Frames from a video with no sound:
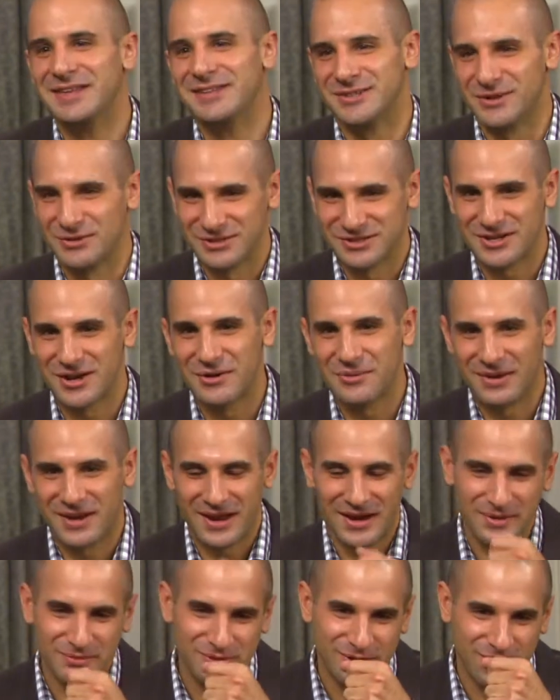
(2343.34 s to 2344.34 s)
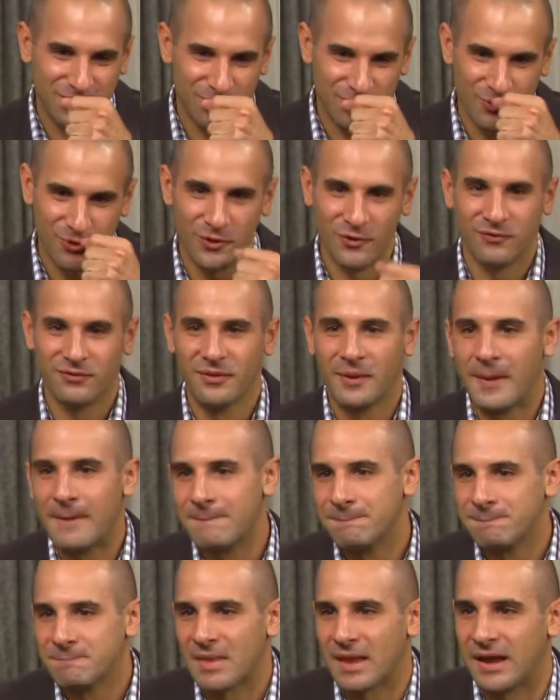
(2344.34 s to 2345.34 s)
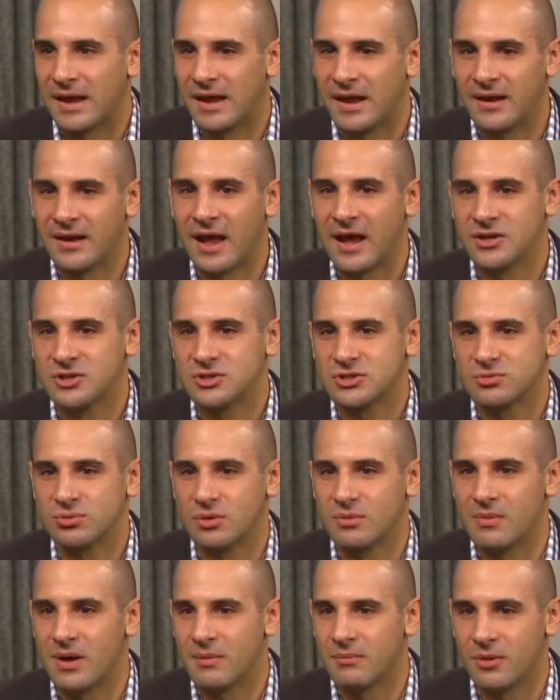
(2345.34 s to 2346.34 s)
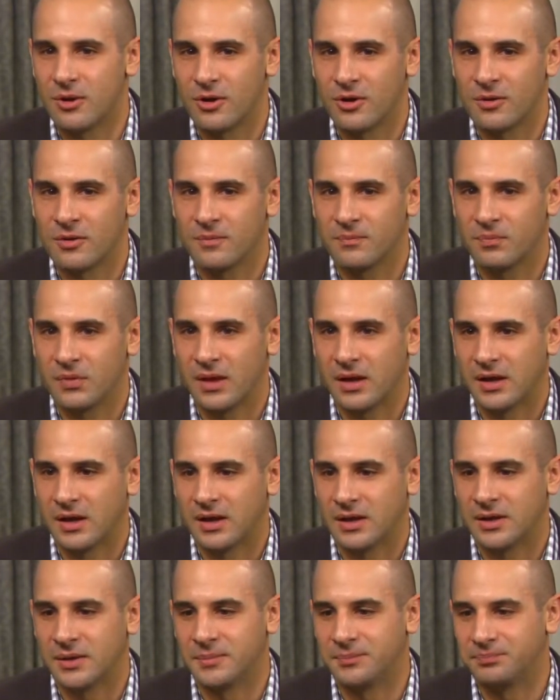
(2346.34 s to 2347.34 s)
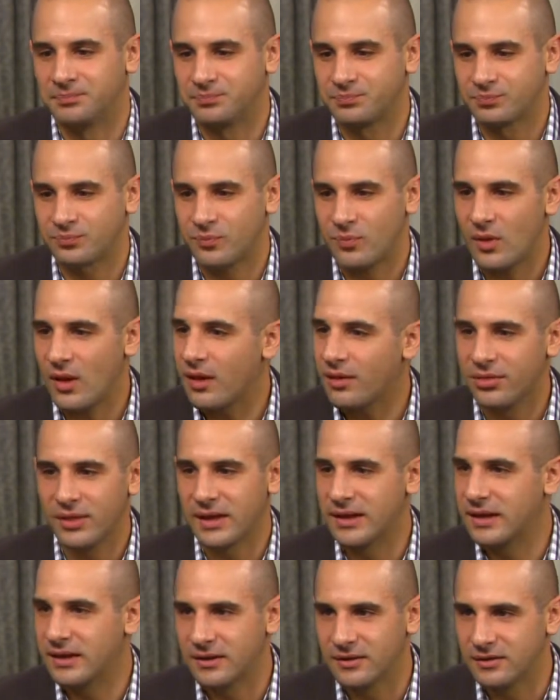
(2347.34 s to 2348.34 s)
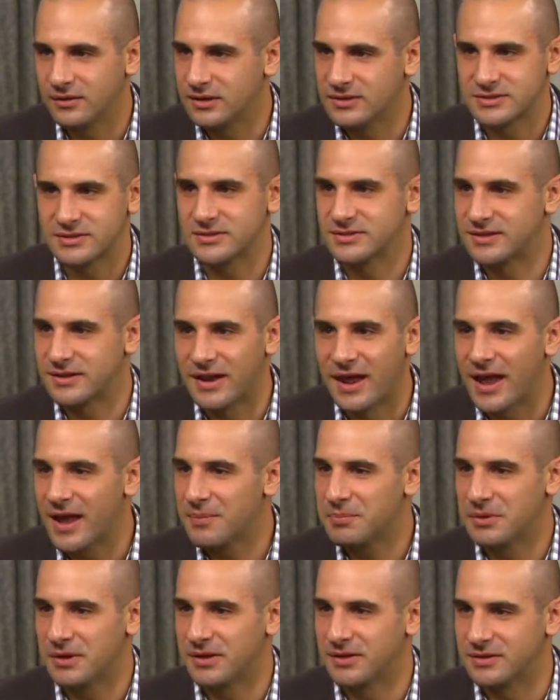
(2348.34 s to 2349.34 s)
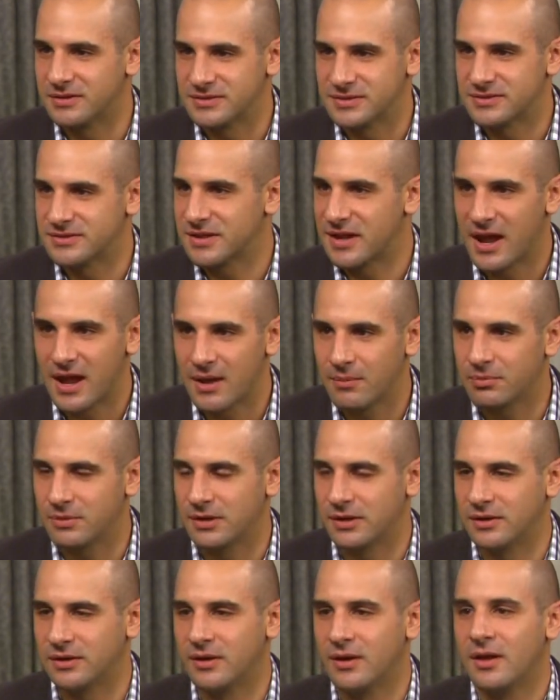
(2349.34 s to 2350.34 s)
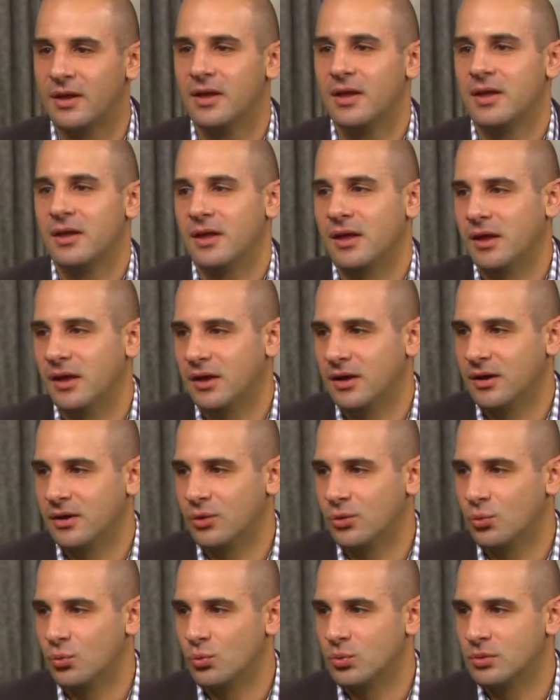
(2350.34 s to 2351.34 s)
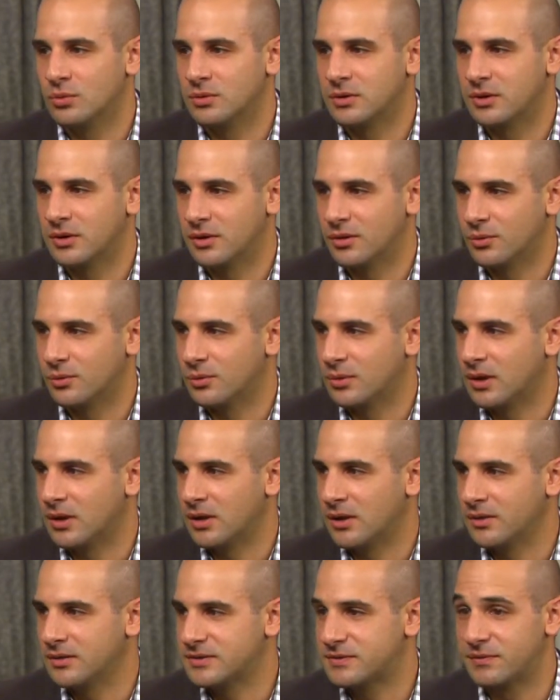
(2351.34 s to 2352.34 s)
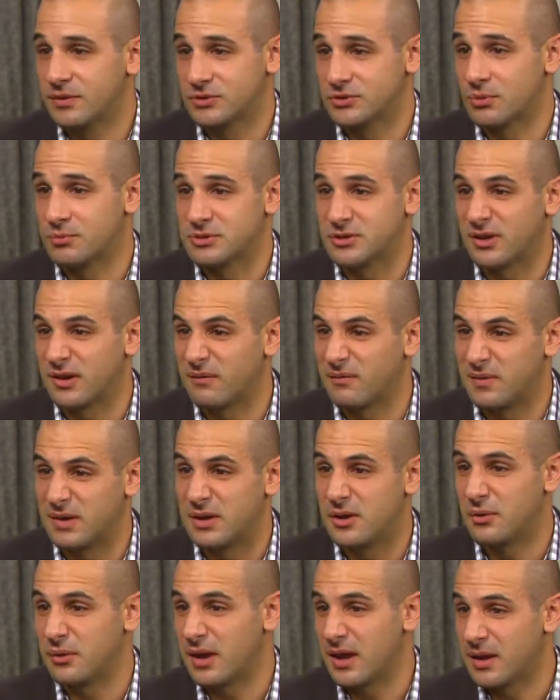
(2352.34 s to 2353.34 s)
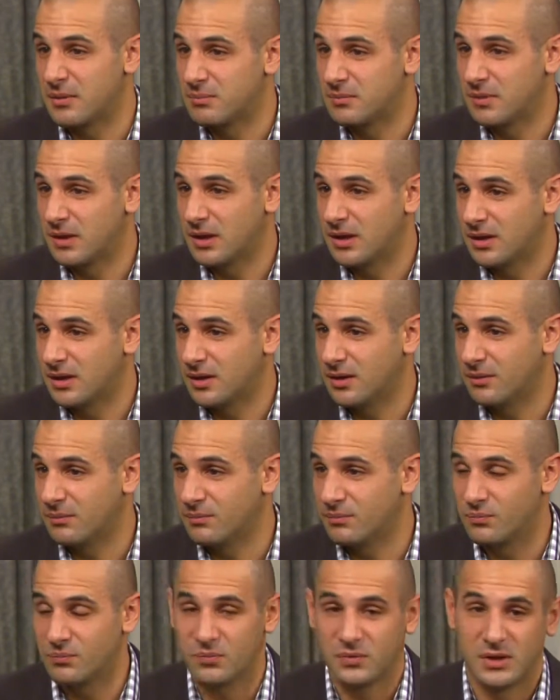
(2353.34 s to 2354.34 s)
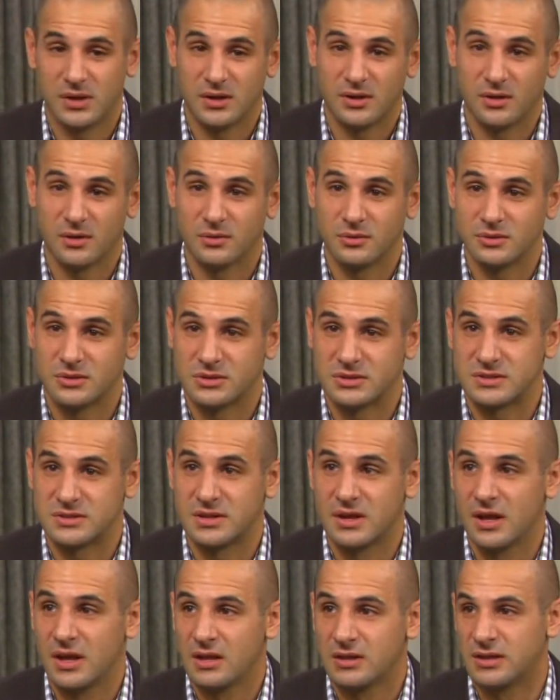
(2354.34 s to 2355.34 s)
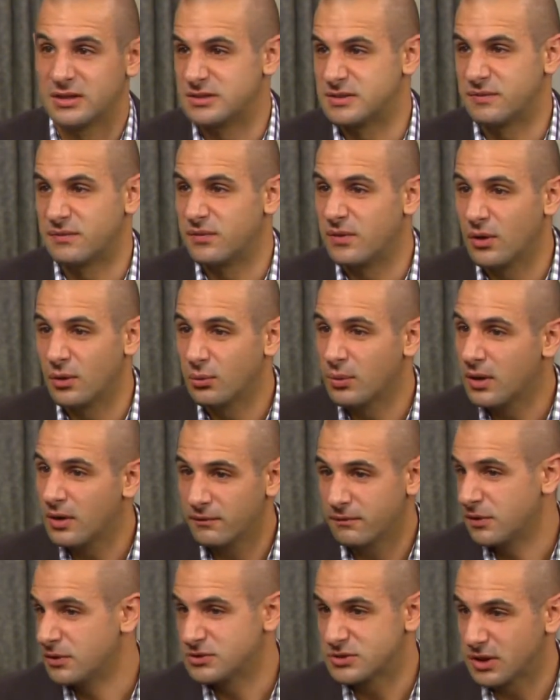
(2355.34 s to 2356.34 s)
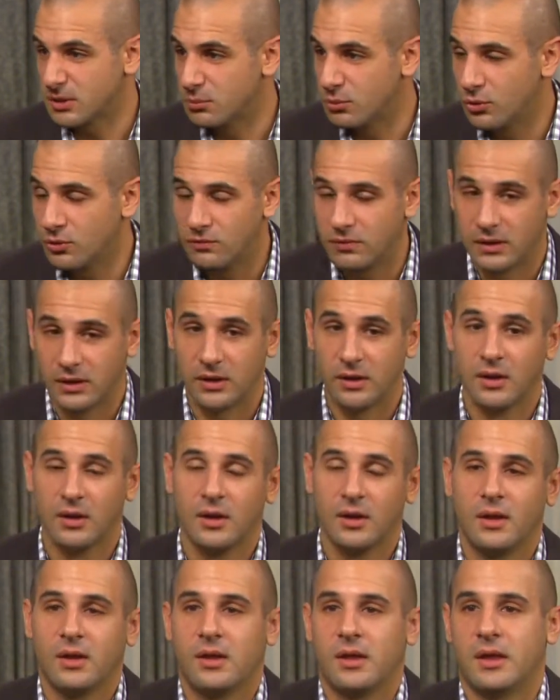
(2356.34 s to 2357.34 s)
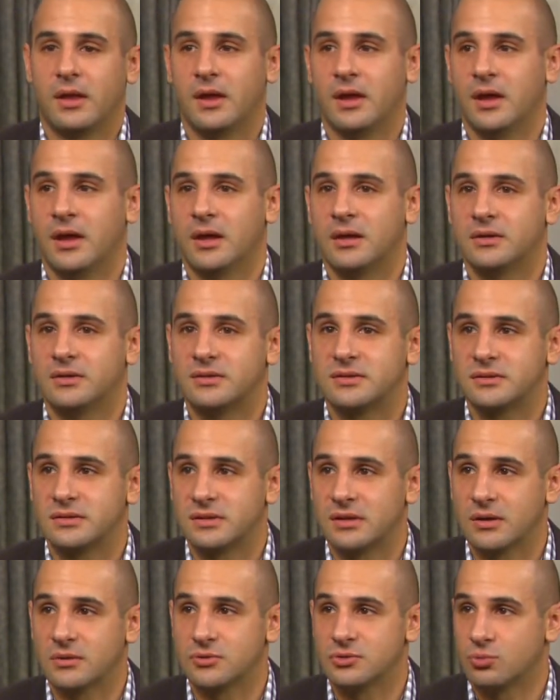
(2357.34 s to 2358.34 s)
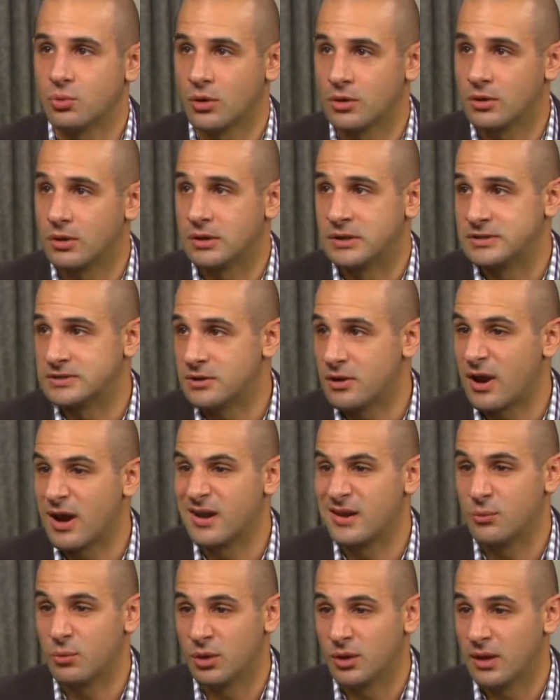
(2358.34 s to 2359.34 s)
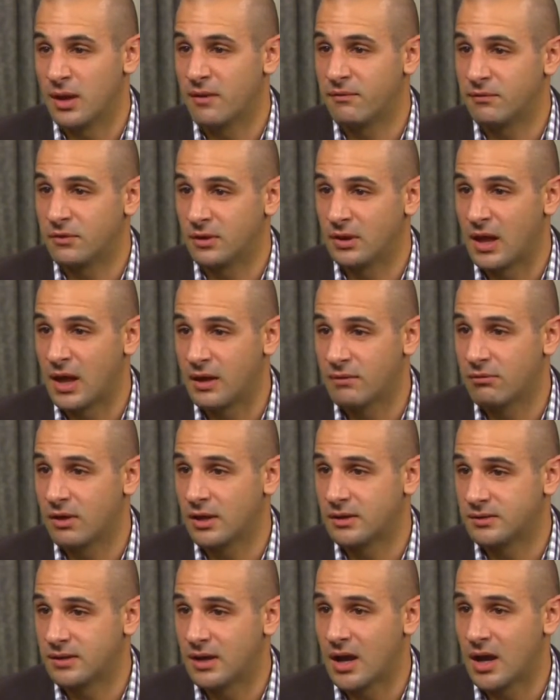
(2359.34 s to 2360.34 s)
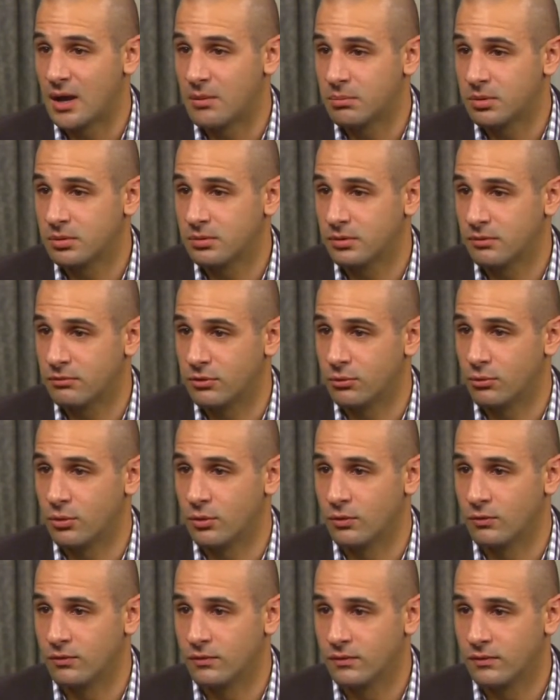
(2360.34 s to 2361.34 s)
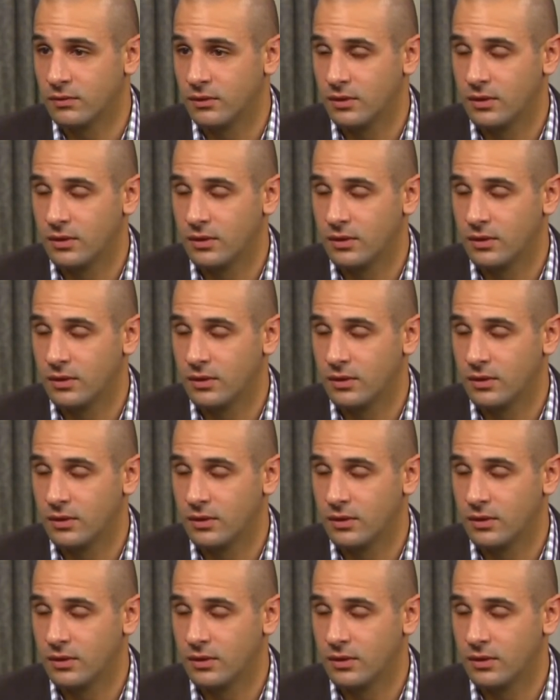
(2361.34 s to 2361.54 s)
so we start, we uh, got up to the roof, and I just mm-hmm. remember um, thinking, this isn't happening. This isn't mm-hmm. happening. Uh, what, you know, uh, this feels almost like a video game. Yeah. Um, mm-hmm. You know, it just yeah, oh, doesn't surreal. feel real. It feels like mm-hmm. a movie. And I was wondering, is there anyone left alive on top of the mm-hmm. roof?